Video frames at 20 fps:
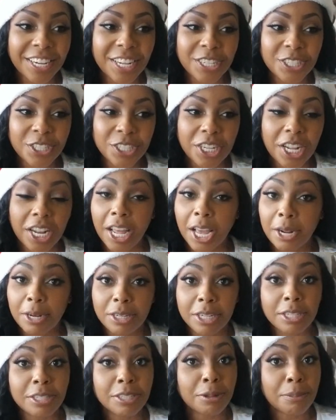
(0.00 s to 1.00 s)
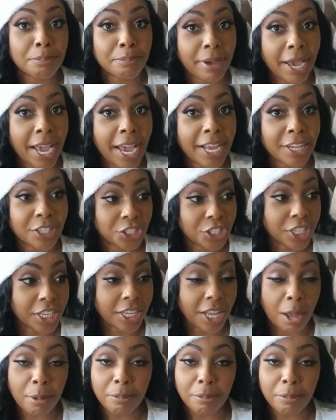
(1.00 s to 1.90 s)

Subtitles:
and like there's some bad chicks.